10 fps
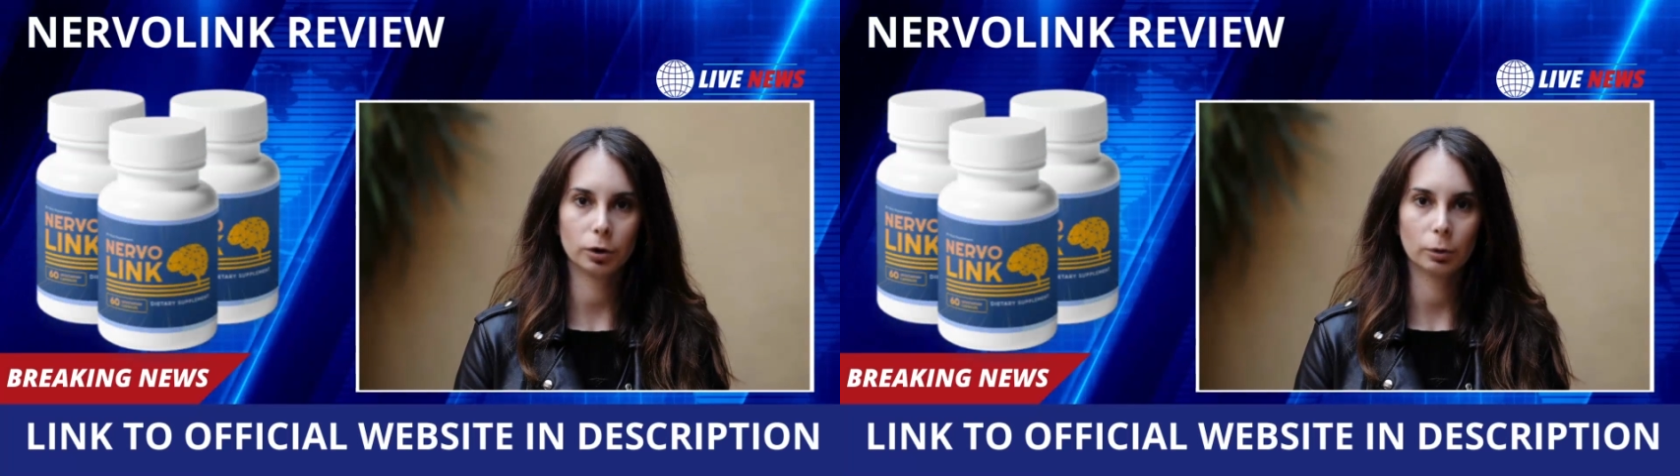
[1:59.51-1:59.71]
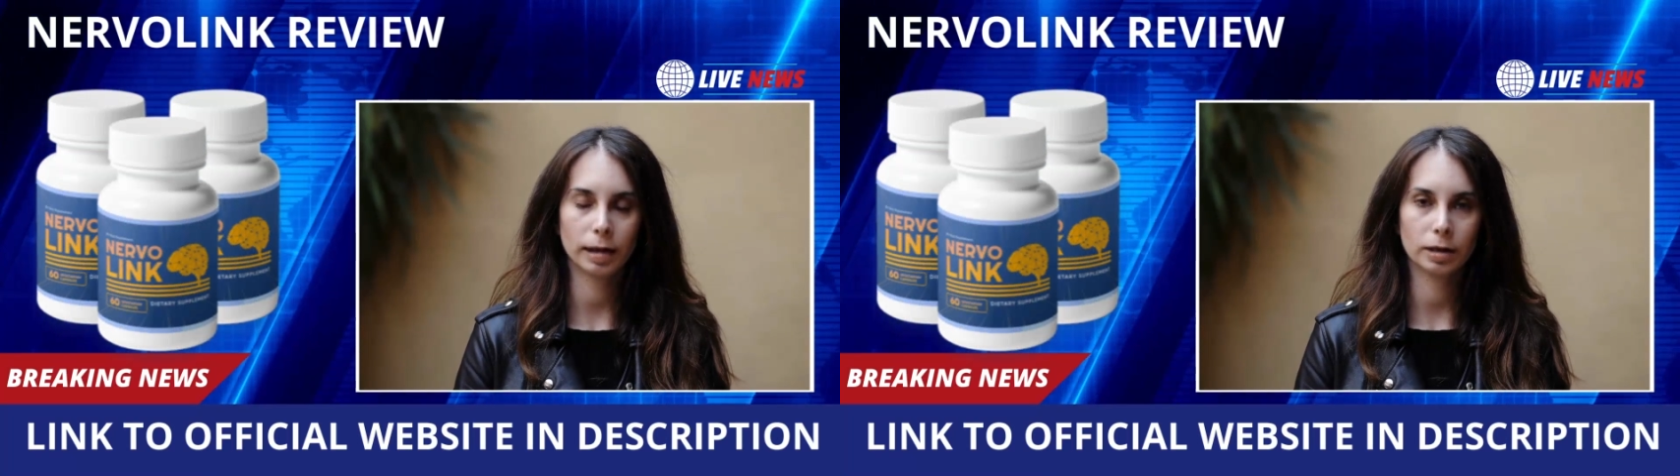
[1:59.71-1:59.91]

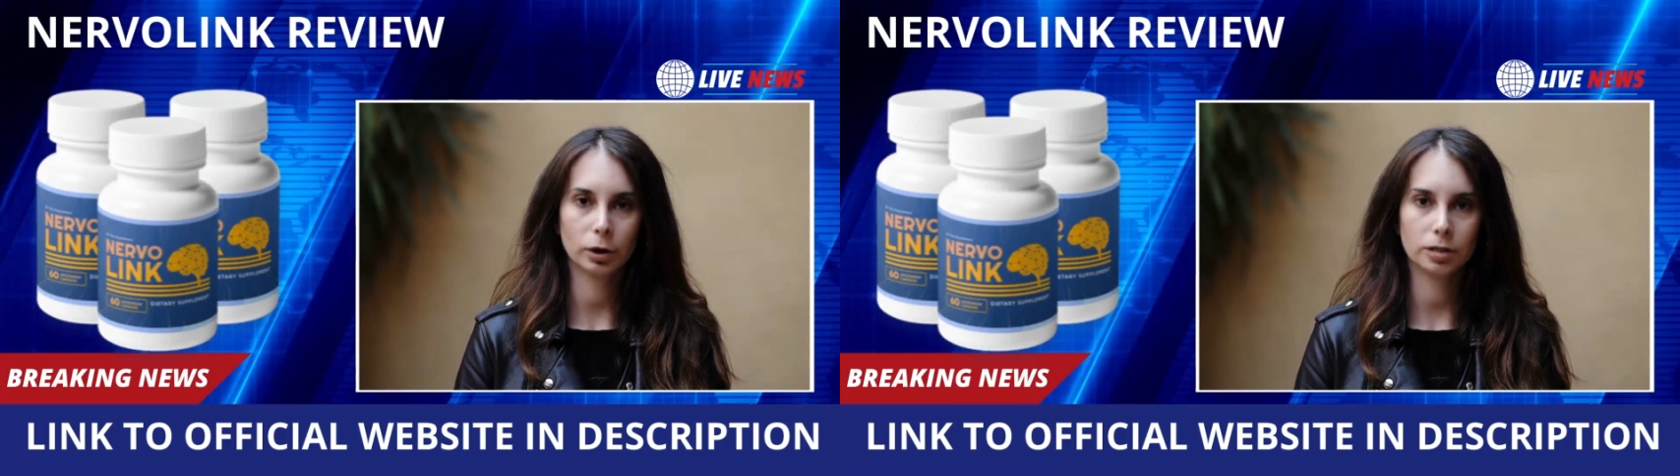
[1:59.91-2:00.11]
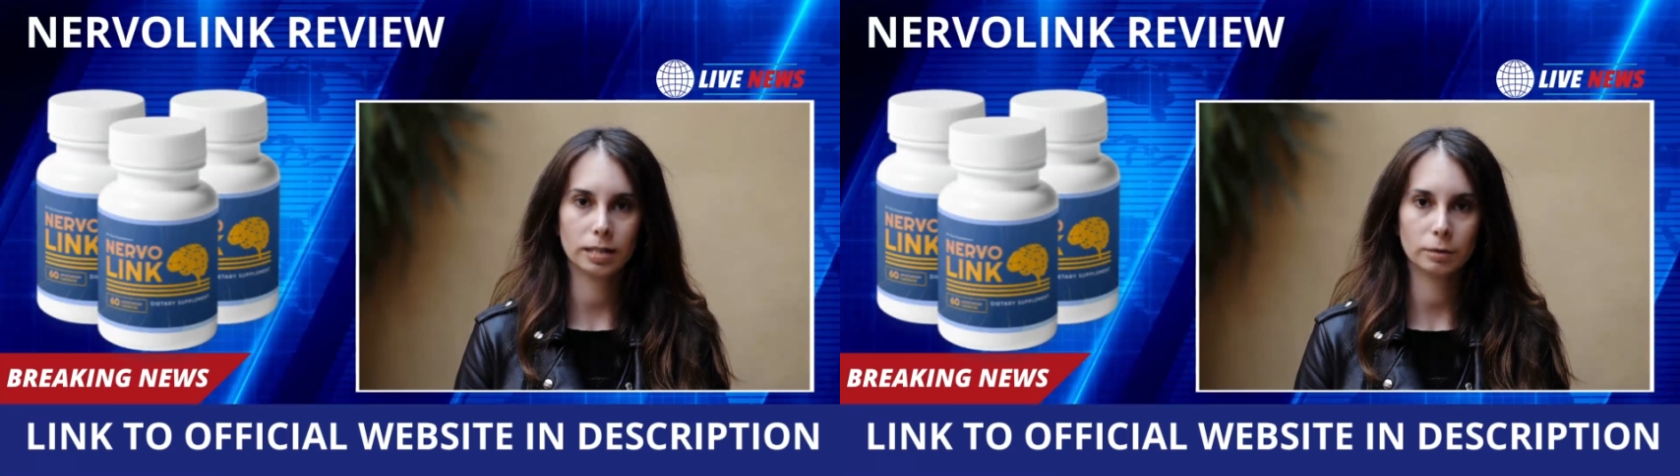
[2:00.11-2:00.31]
Who can
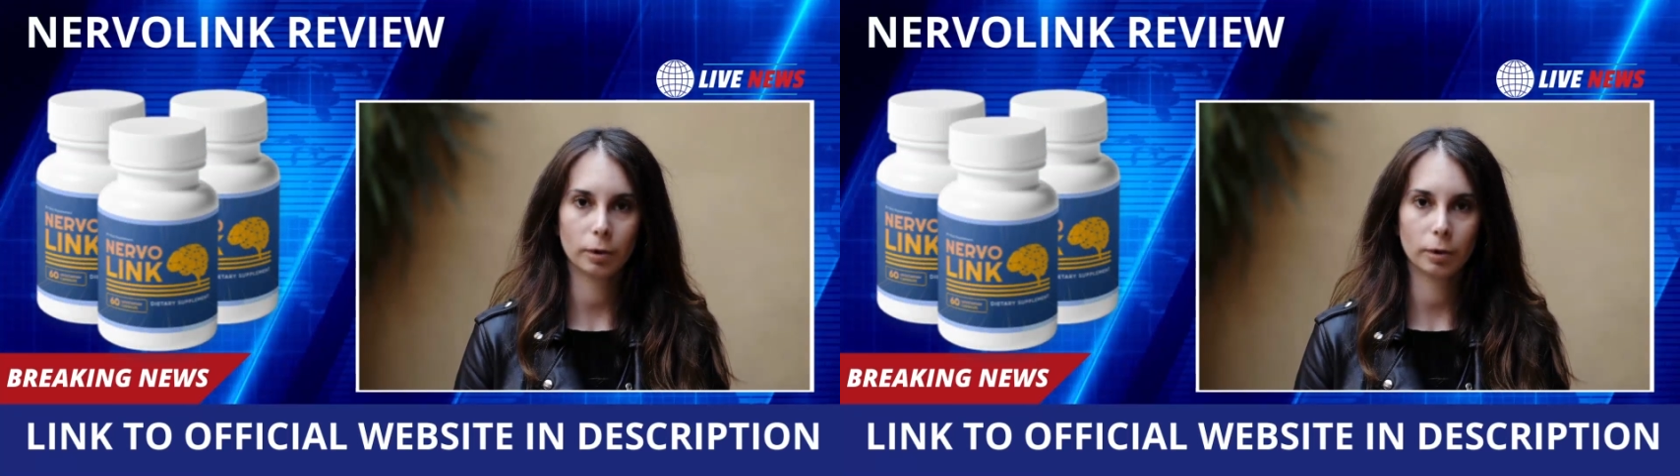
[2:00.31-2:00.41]
use this